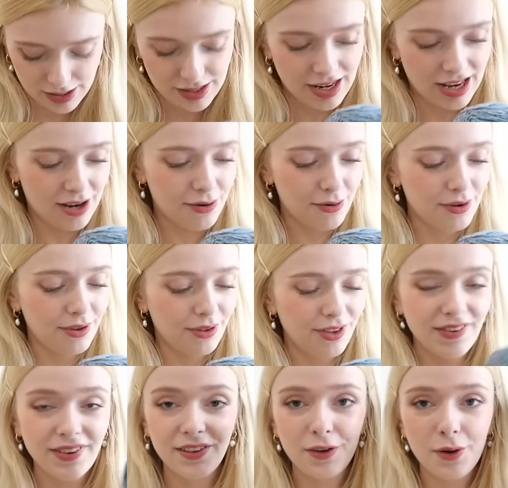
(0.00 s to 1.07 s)
Now,
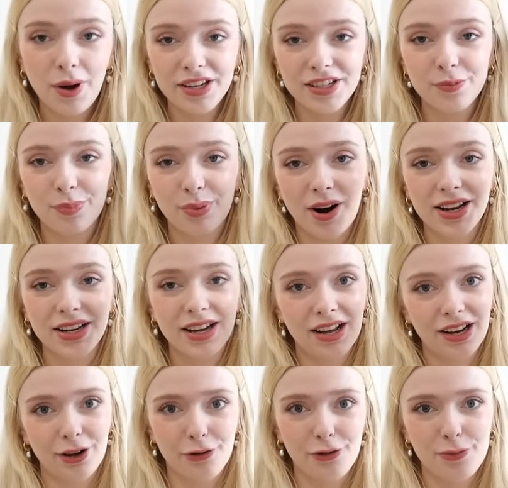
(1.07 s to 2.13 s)
this is quite a bright
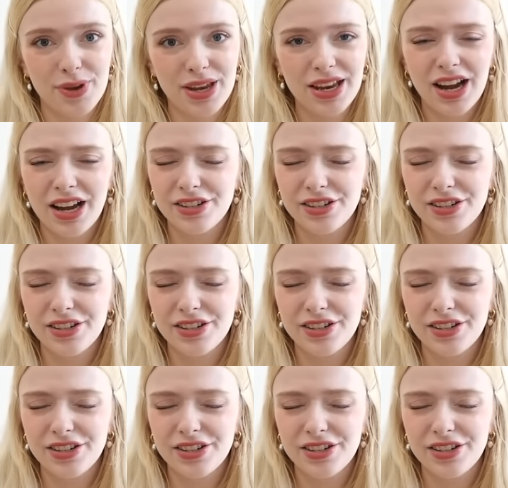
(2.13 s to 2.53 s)
colour for me.